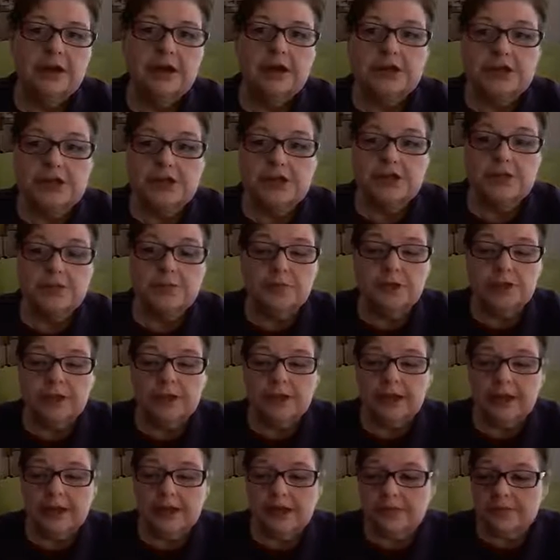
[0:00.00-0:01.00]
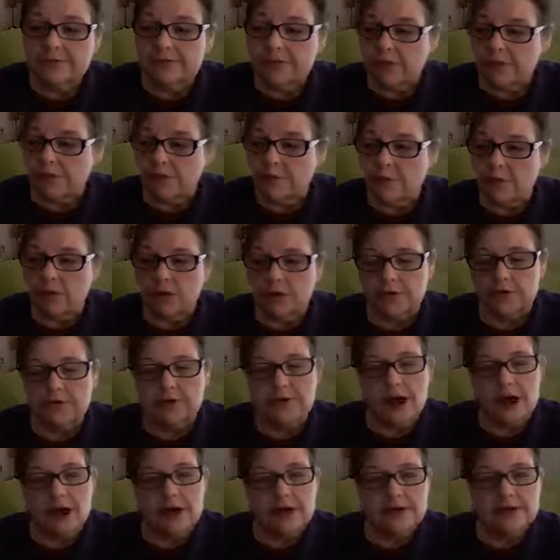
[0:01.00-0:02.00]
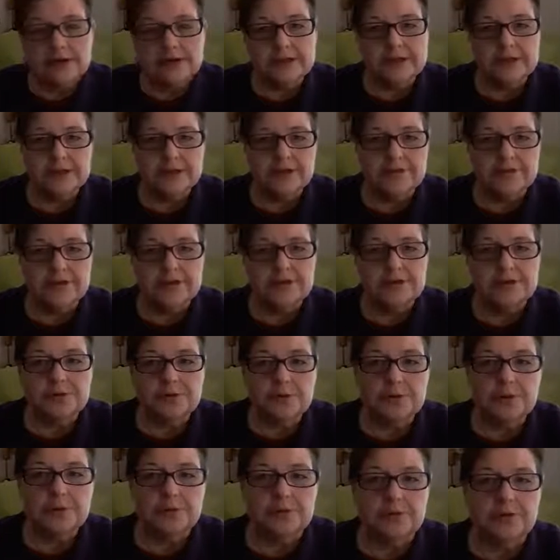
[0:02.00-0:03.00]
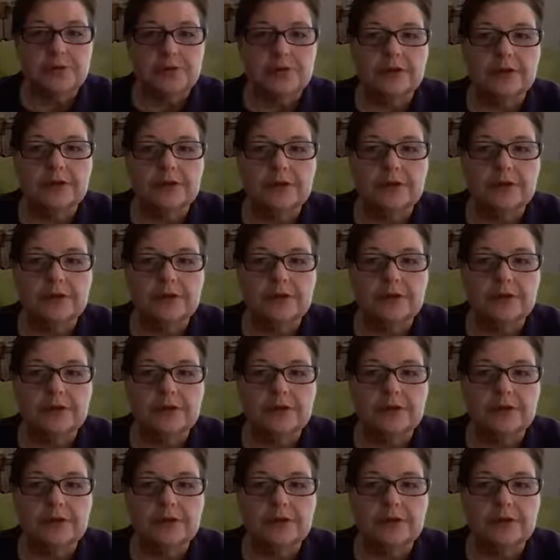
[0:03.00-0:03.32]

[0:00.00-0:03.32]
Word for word: Do you believe that the Word of God is the living truth?